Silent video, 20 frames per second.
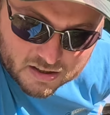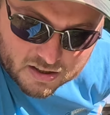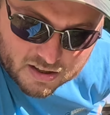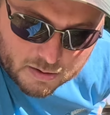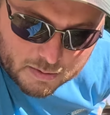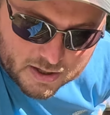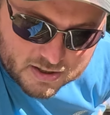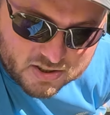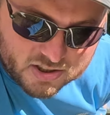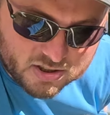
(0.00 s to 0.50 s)
a
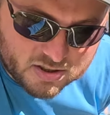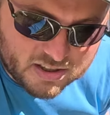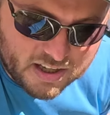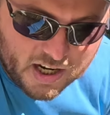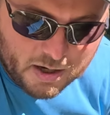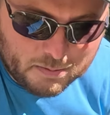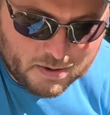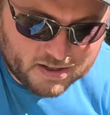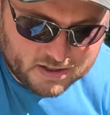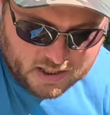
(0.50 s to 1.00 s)
little bit too,
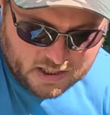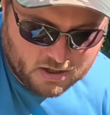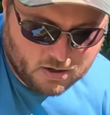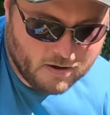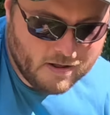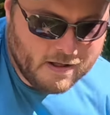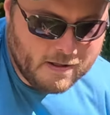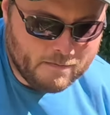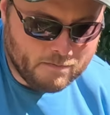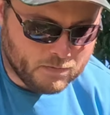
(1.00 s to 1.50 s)
not a big deal.
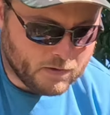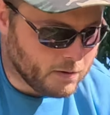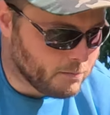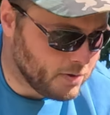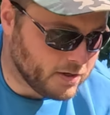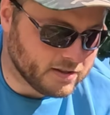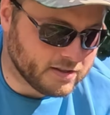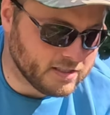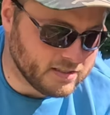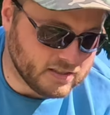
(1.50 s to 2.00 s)

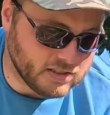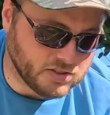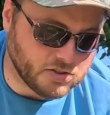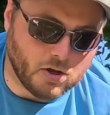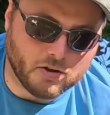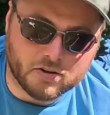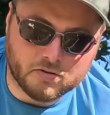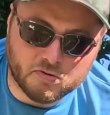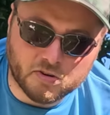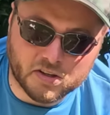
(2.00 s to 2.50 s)
But this is
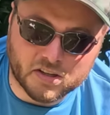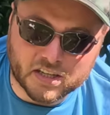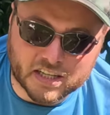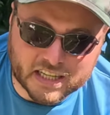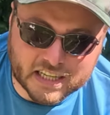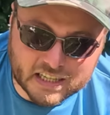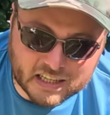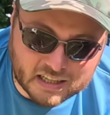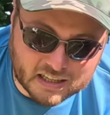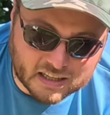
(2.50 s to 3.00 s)
all you really
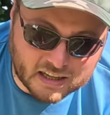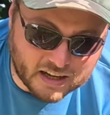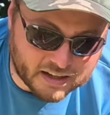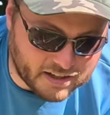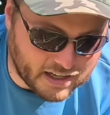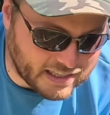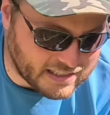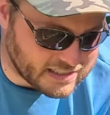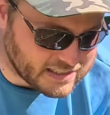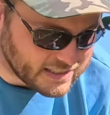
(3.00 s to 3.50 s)
need, a
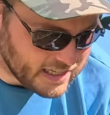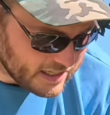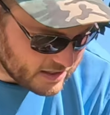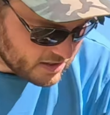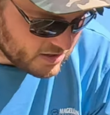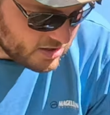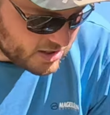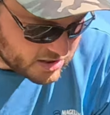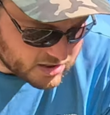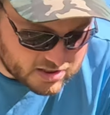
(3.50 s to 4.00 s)
nice net
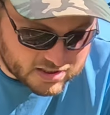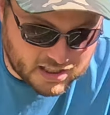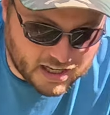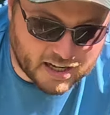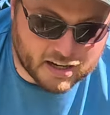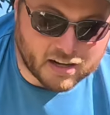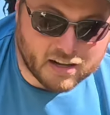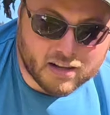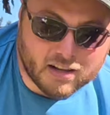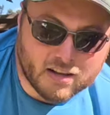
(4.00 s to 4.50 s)
that you can just
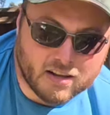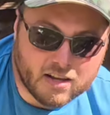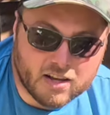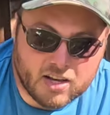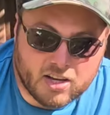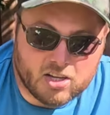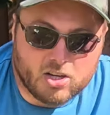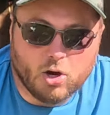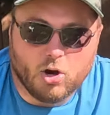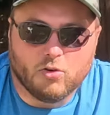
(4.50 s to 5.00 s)
kind of
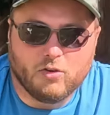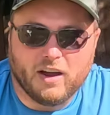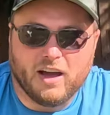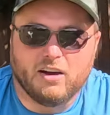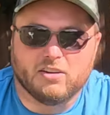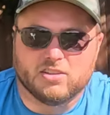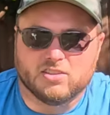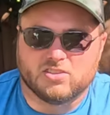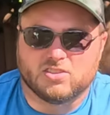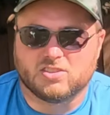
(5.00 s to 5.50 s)
go
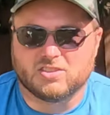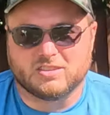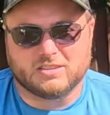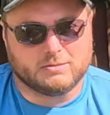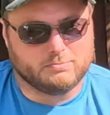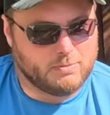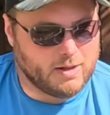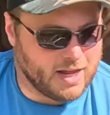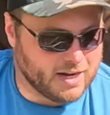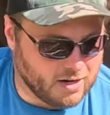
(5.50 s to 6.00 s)
around and
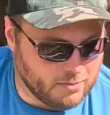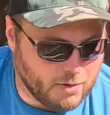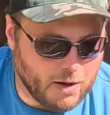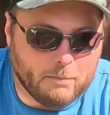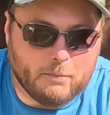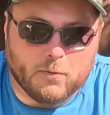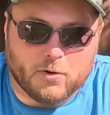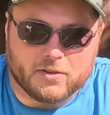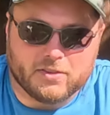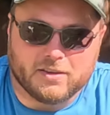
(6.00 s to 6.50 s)
snag them
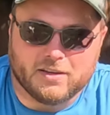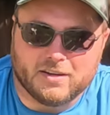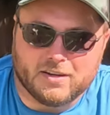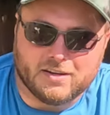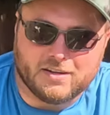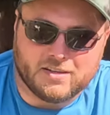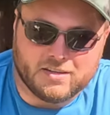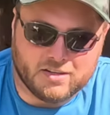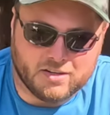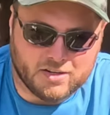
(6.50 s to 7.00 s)
up with there.
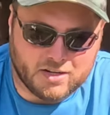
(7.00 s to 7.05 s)
You know